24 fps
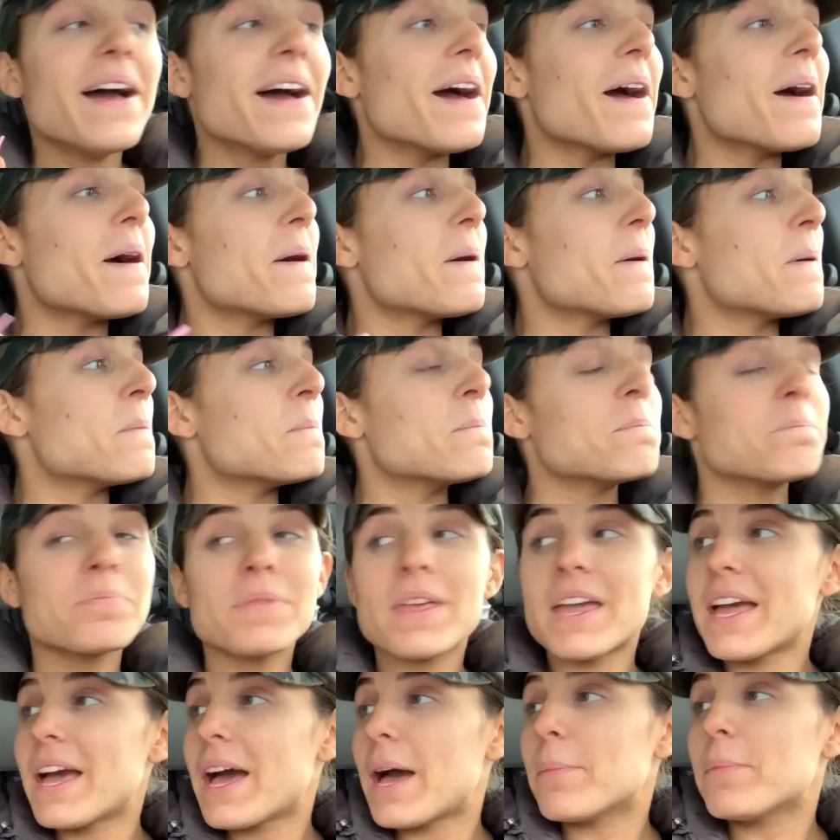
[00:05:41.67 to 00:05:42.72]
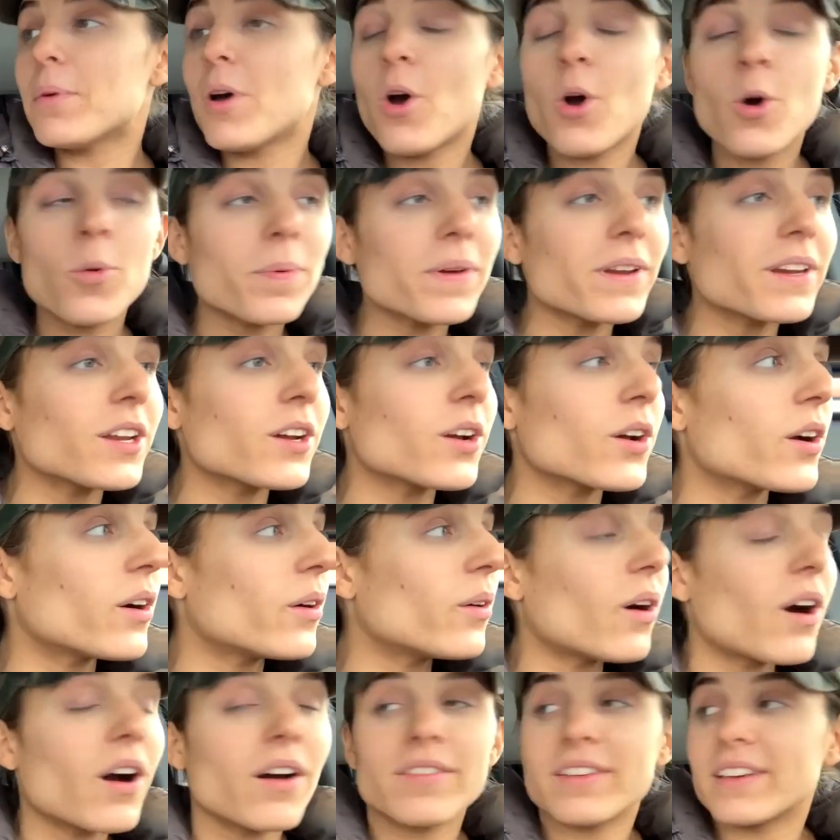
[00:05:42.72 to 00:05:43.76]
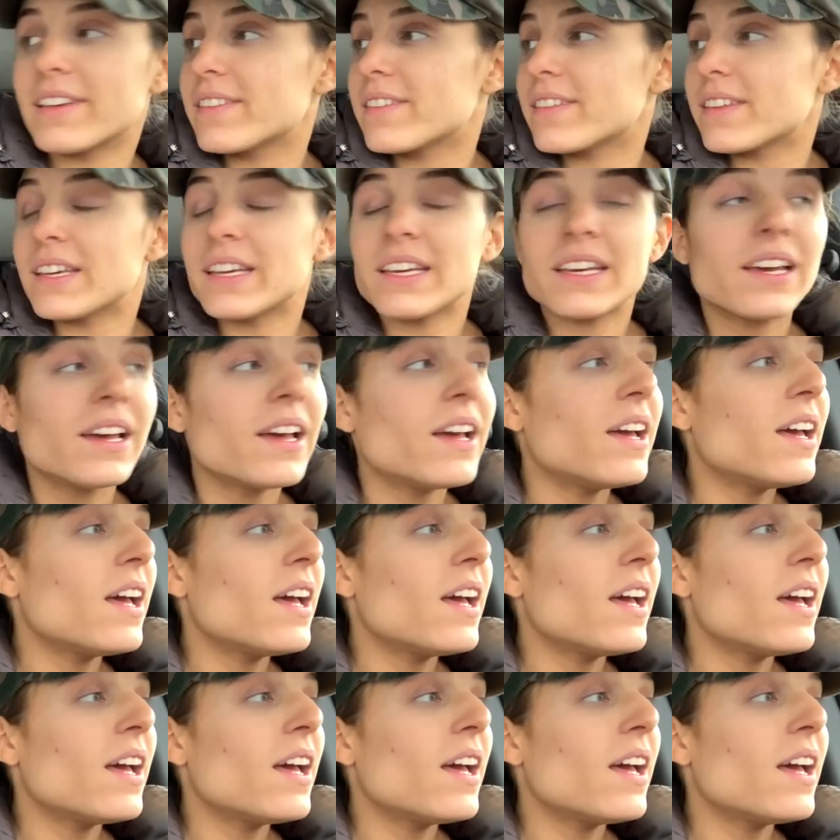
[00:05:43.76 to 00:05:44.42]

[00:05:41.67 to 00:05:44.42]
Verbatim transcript: um, I'm hoping to go, obviously.